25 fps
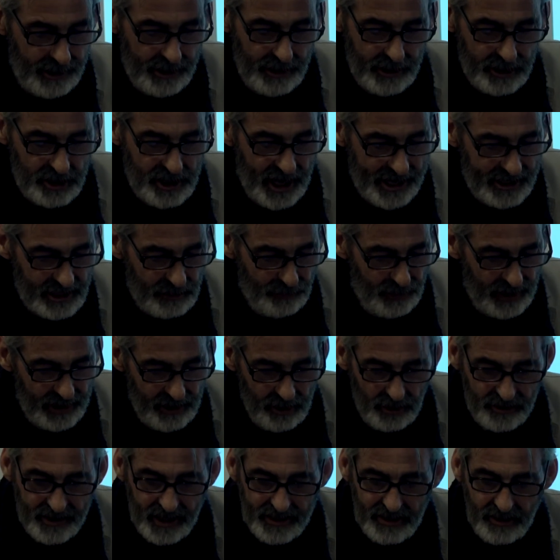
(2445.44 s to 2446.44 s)
Shakespeare,
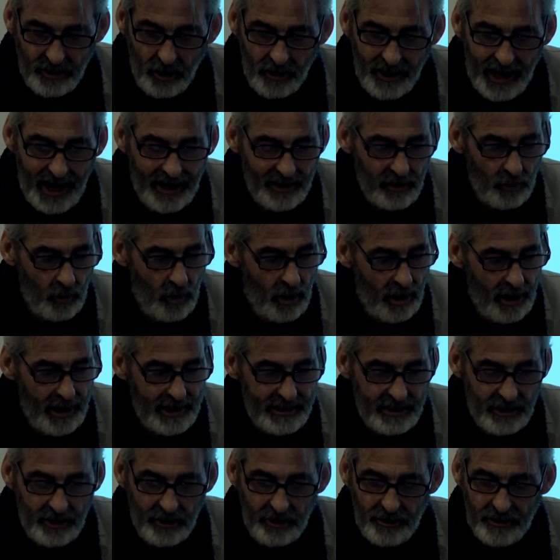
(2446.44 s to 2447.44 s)
who does not
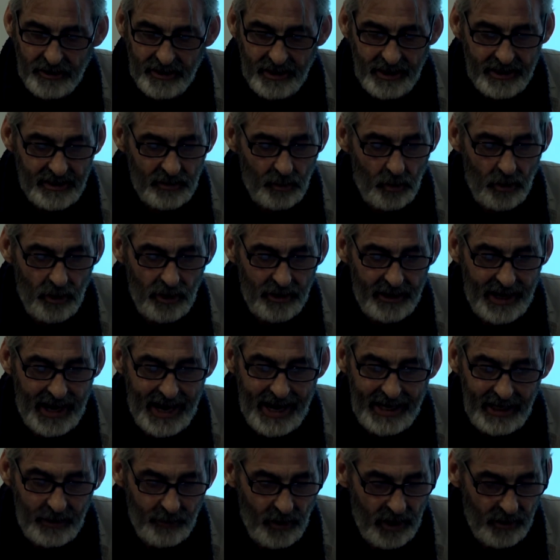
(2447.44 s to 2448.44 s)
otherwise use this word
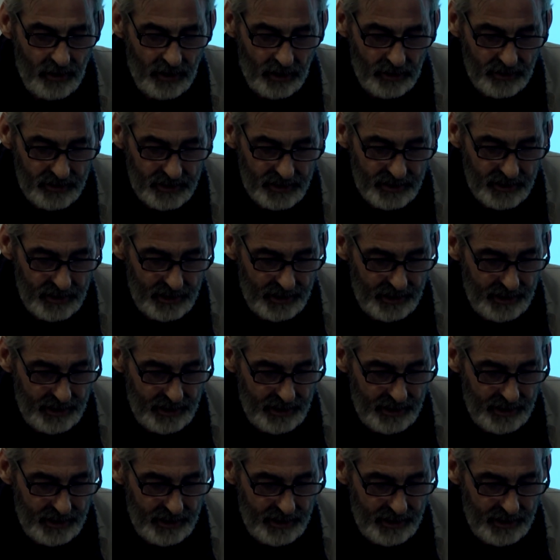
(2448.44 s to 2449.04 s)
anywhere else,